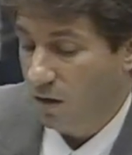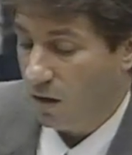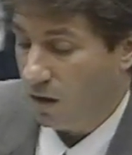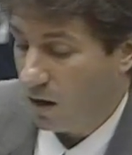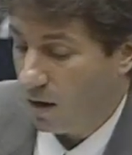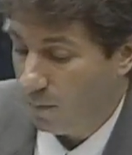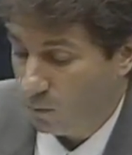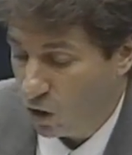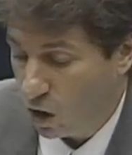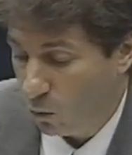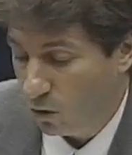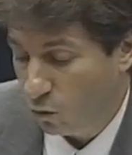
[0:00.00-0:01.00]

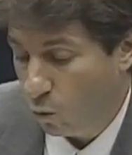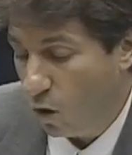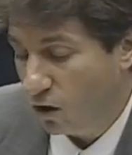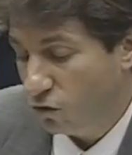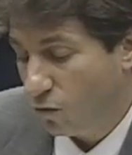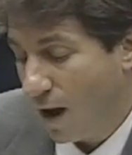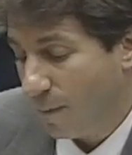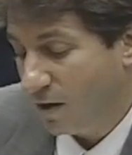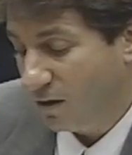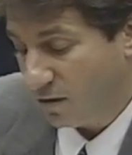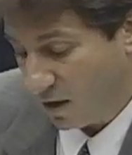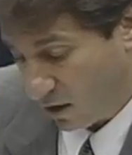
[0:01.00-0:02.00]
With one drop
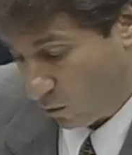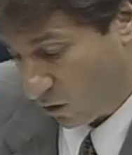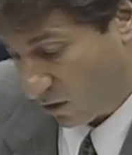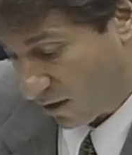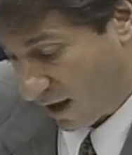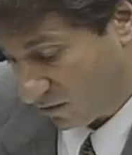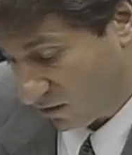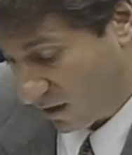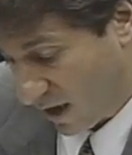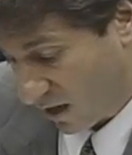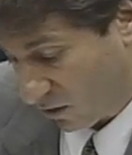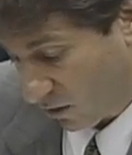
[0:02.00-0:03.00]
containing 1,000
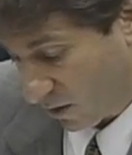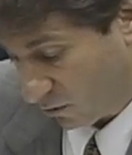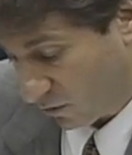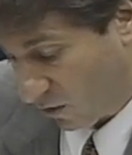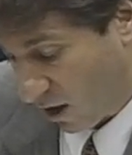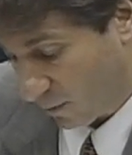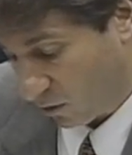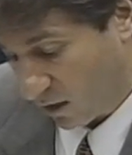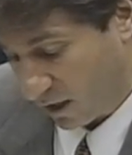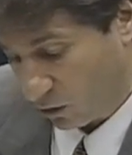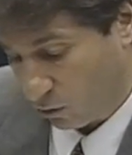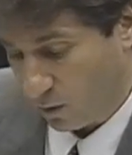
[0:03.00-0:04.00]
nanograms of high
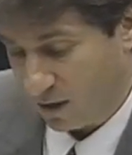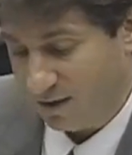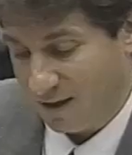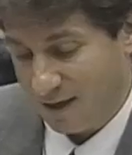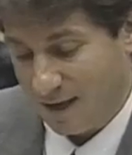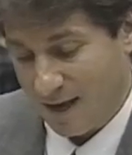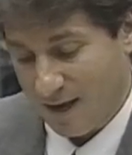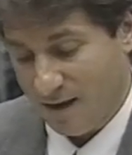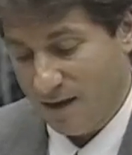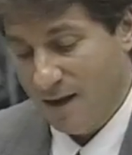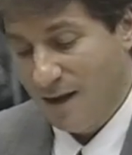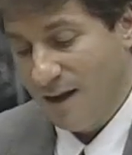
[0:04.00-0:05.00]
molecular weight DNA.
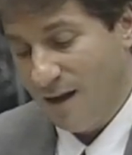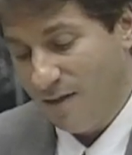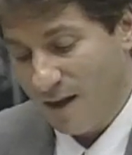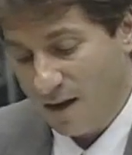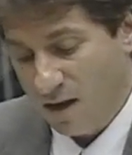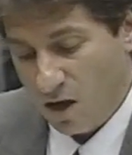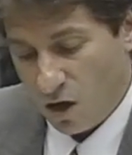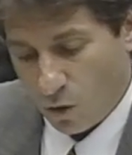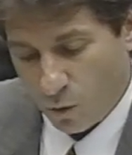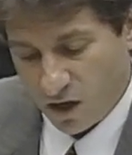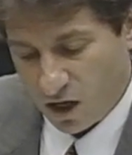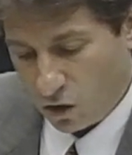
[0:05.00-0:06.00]
And then
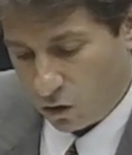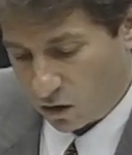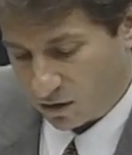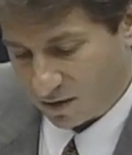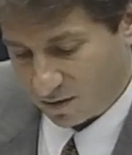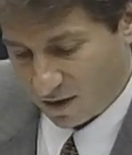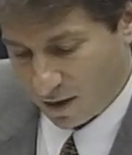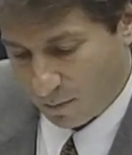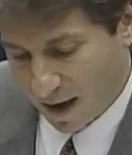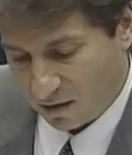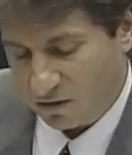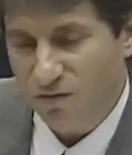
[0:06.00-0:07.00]
when he looked at the
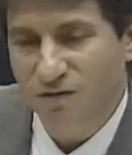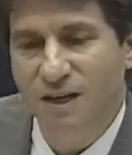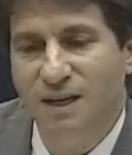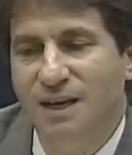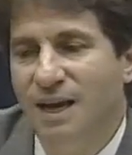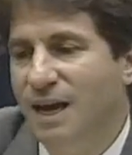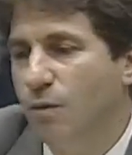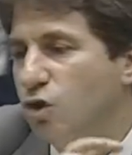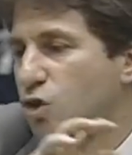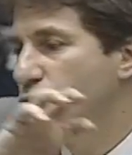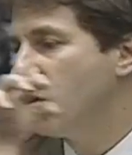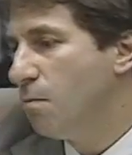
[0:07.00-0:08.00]
amount of DNA when
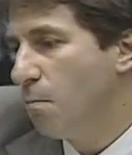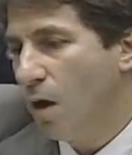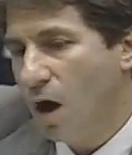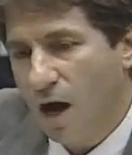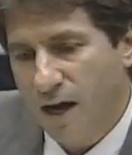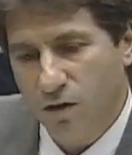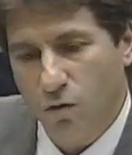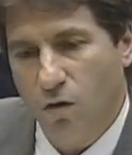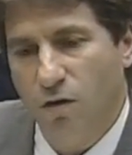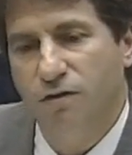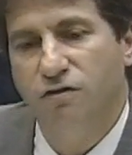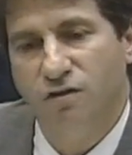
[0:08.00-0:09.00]
you combined
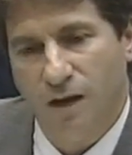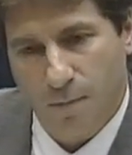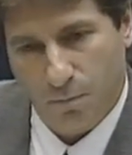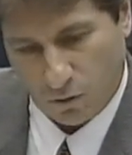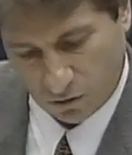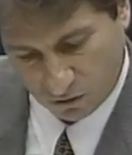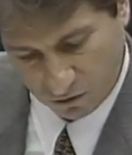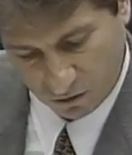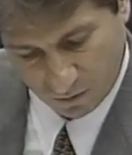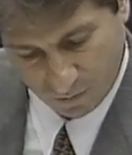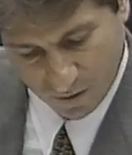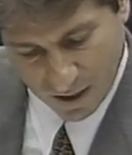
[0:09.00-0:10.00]
all the samples,
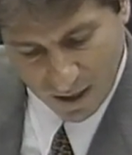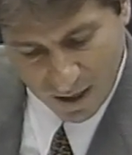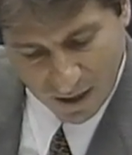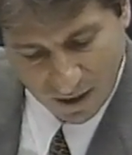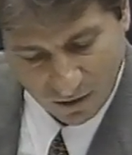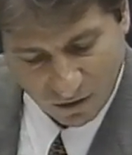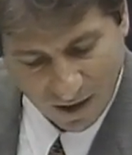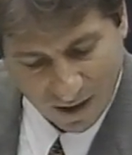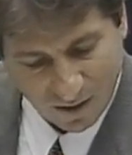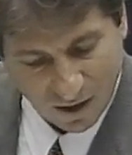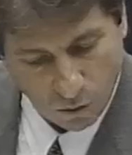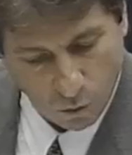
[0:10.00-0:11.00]
he said
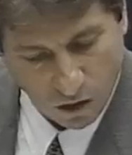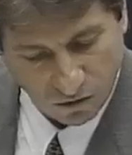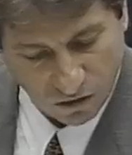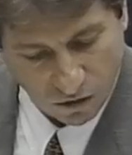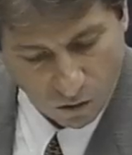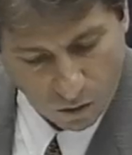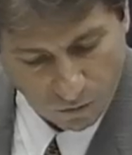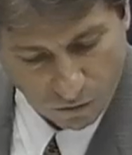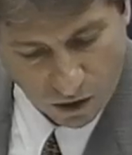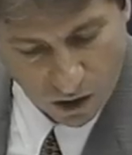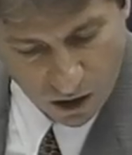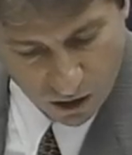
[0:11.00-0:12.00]
that it wasn't over
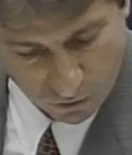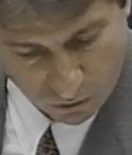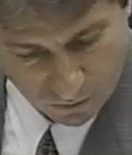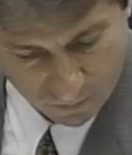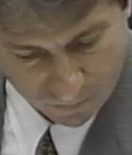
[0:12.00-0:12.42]
100.